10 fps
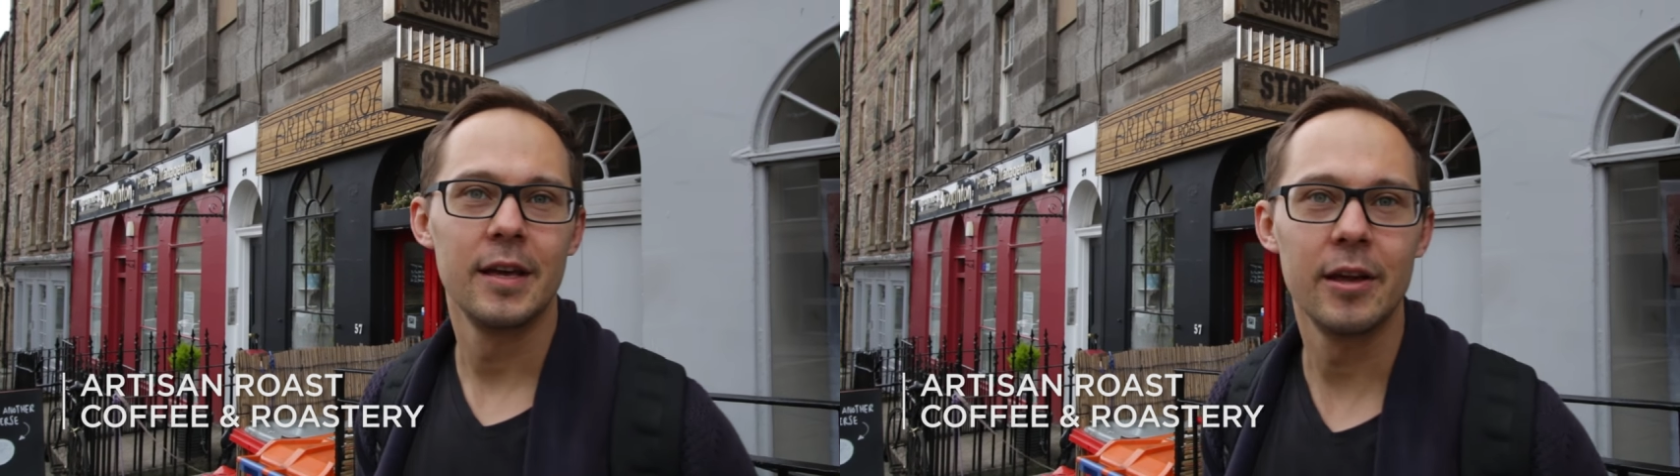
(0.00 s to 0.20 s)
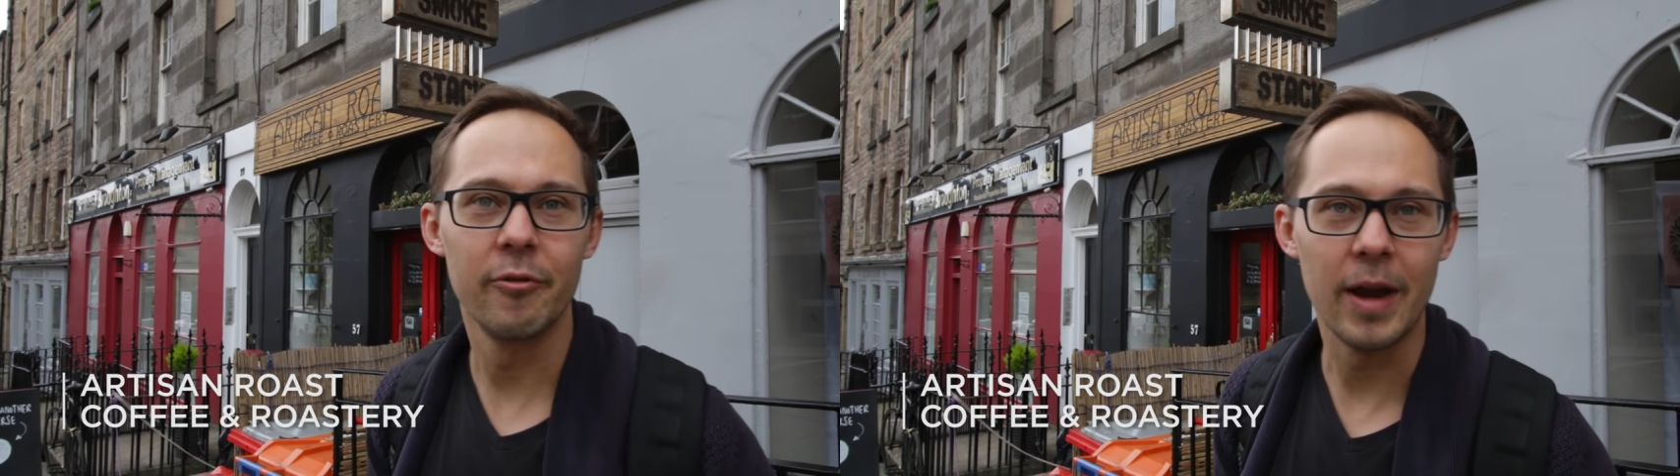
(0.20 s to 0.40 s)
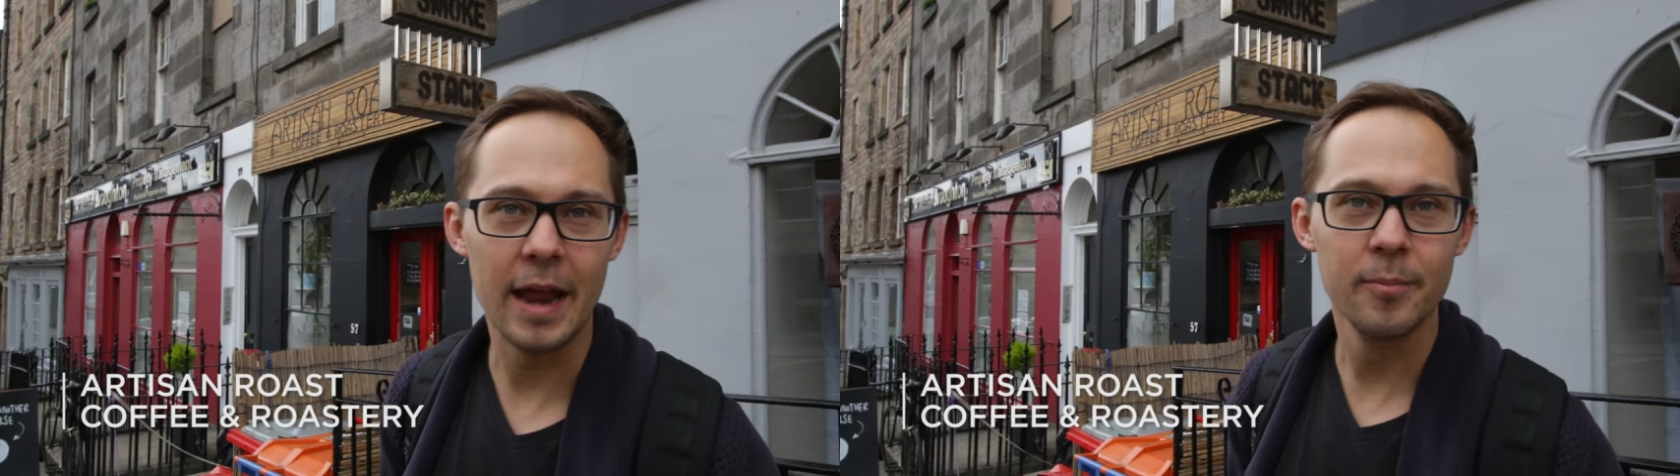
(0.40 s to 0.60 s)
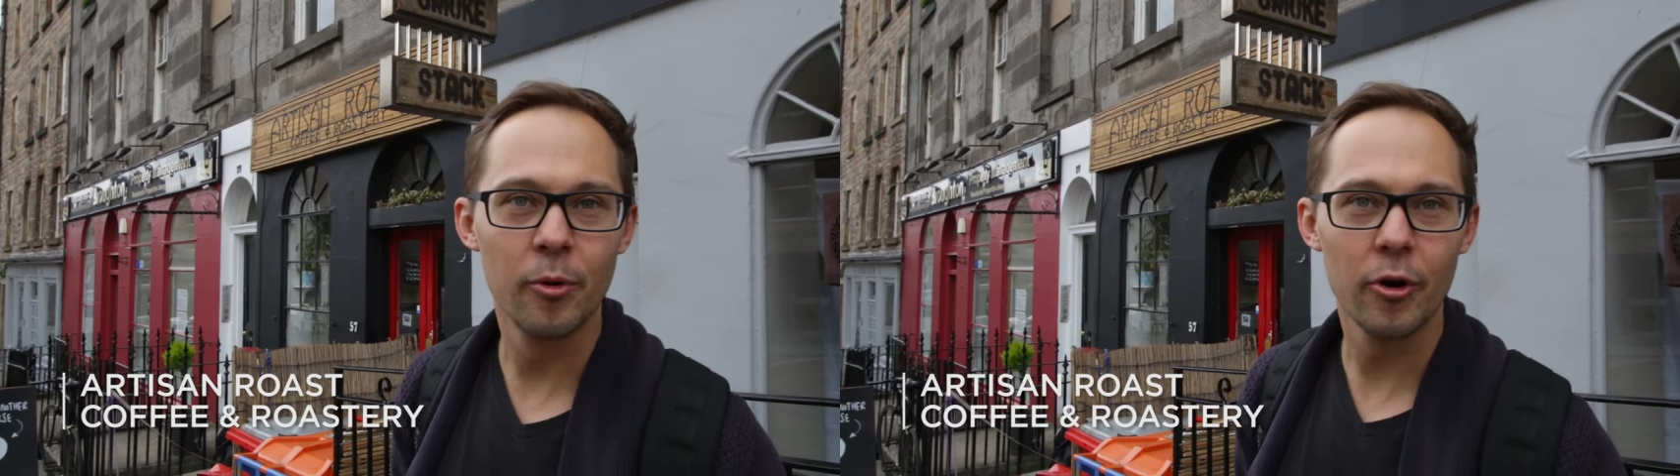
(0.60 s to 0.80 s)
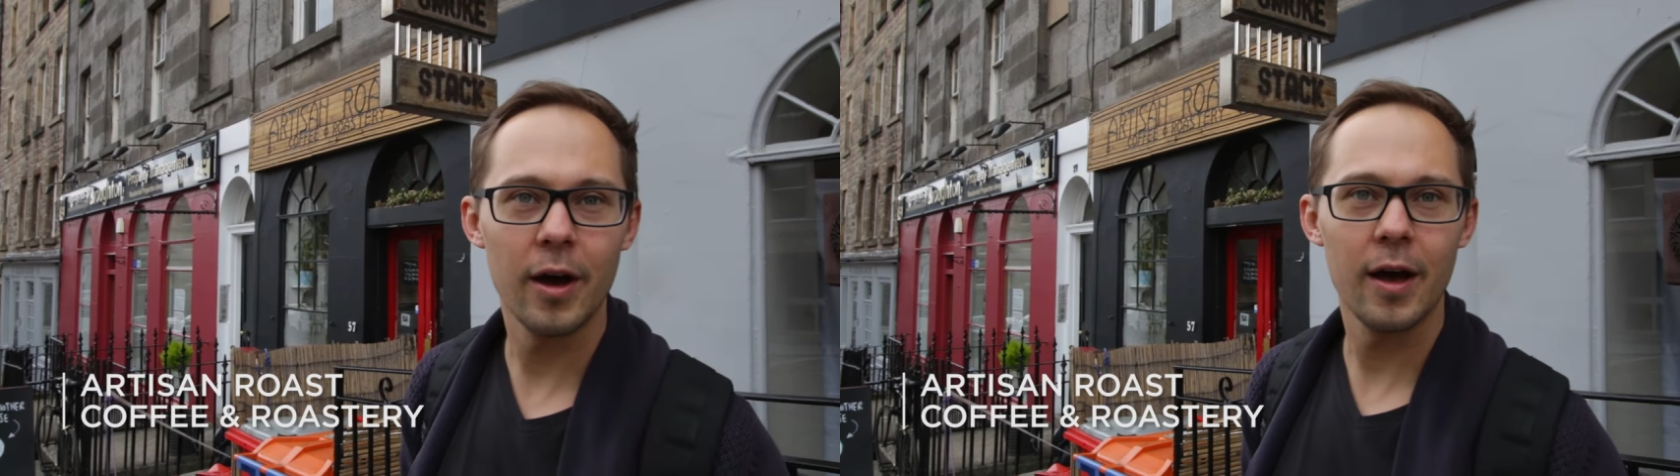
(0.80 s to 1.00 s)
here in
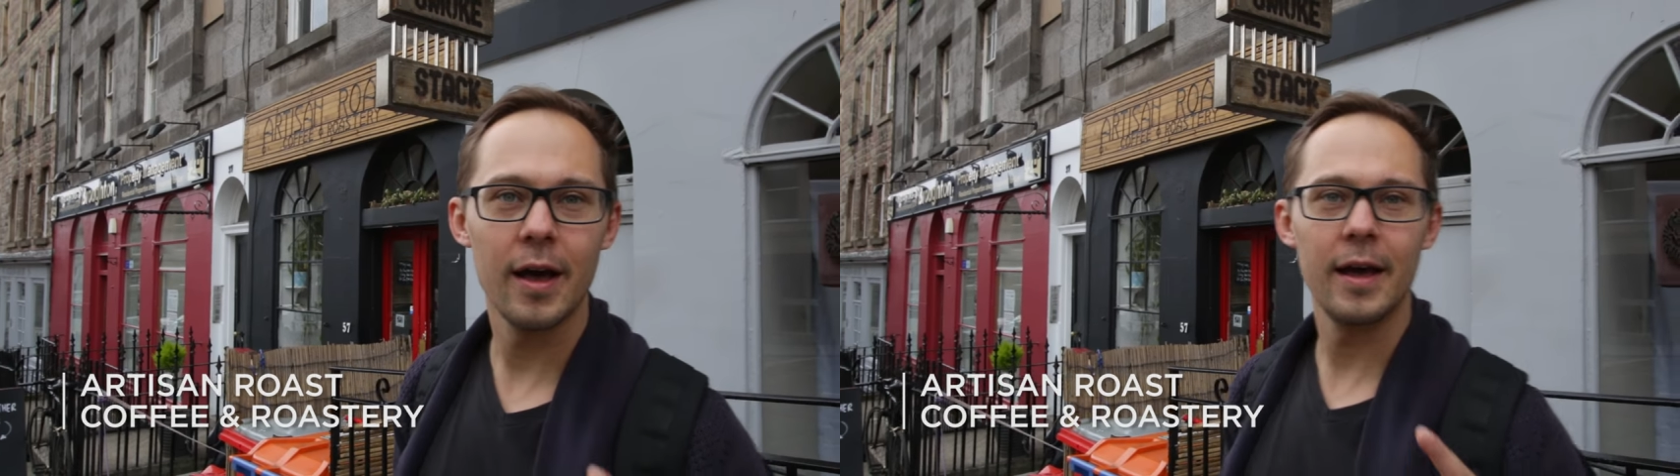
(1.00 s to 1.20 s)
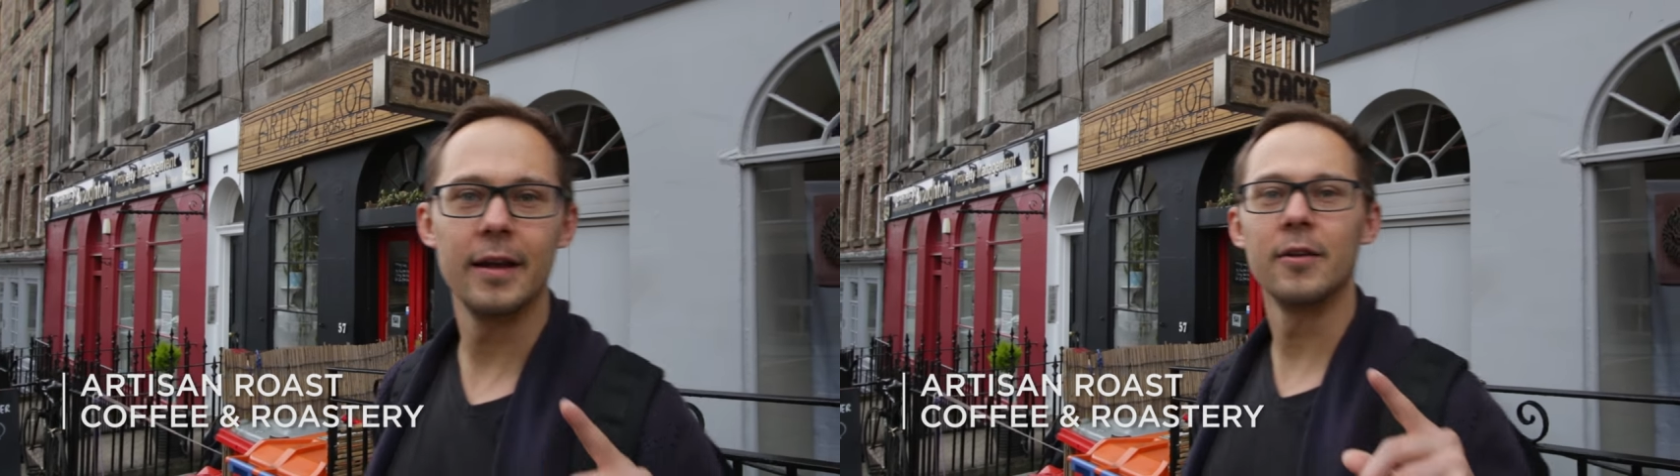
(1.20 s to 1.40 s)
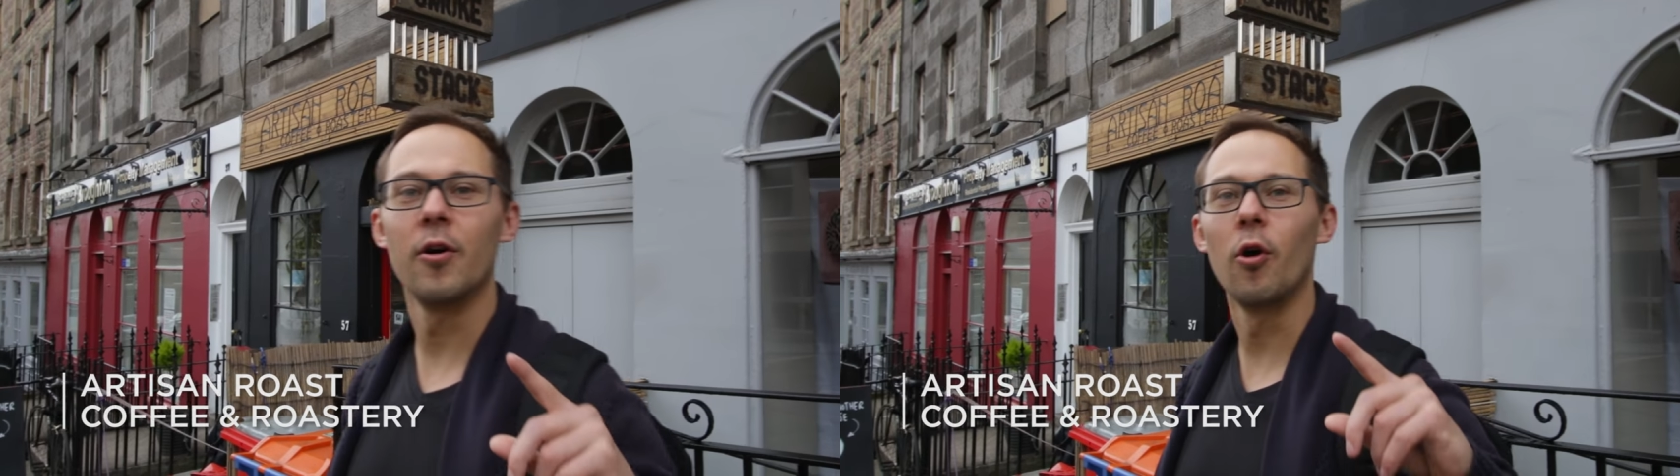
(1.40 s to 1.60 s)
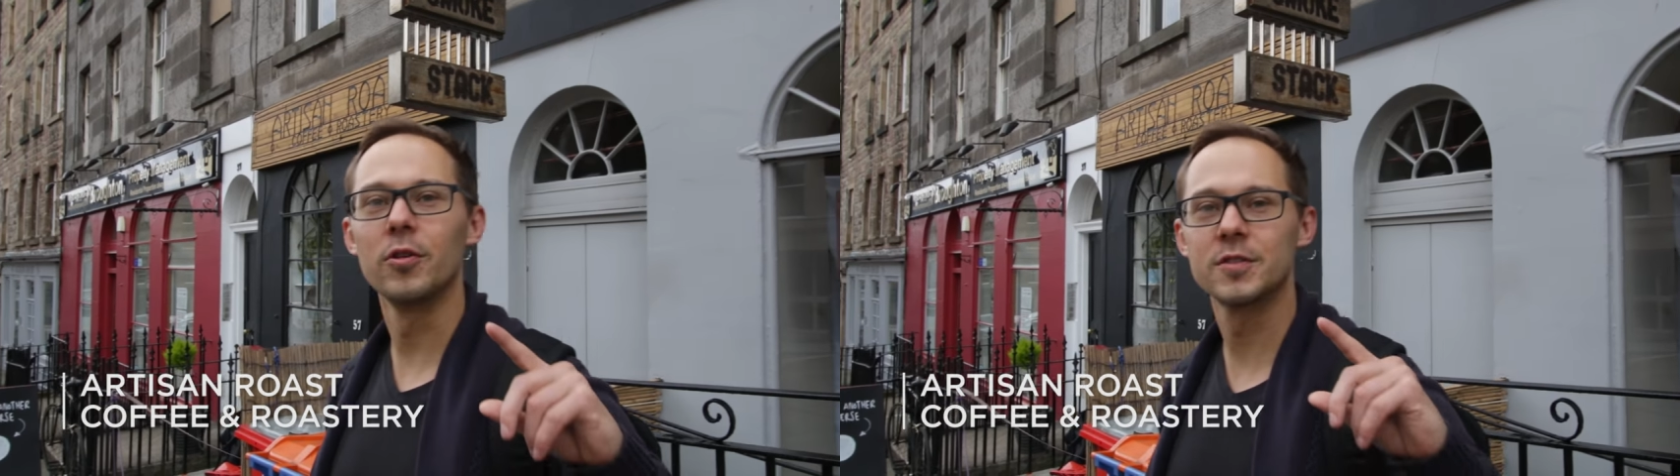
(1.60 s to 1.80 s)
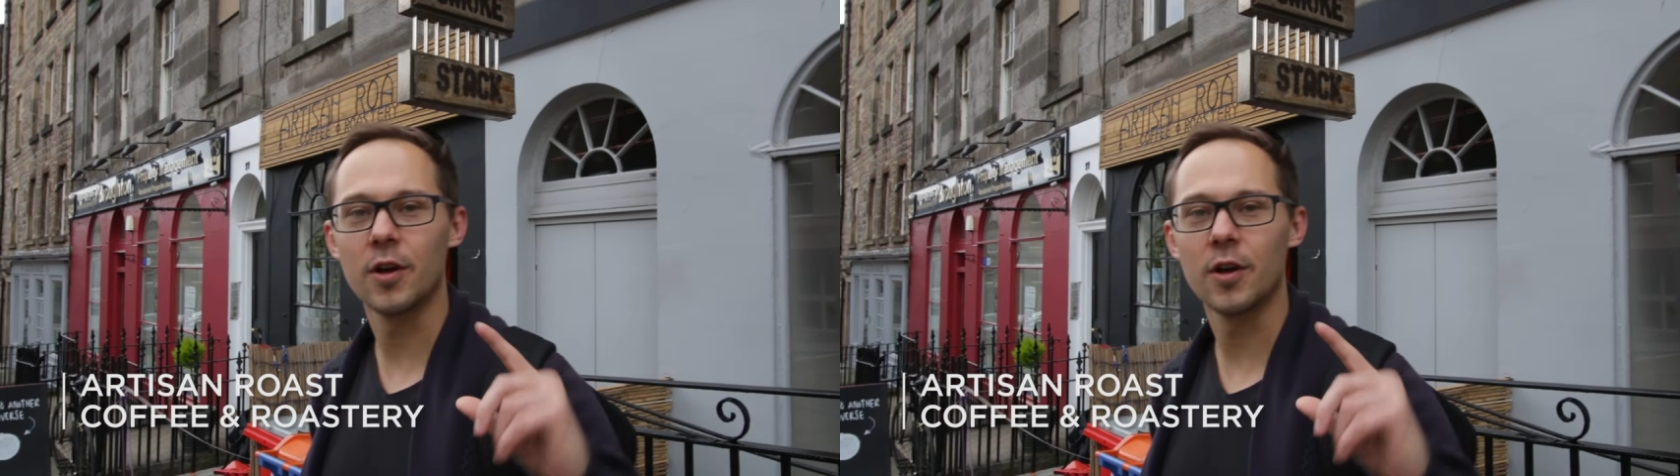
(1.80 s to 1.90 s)
Edinburgh and whole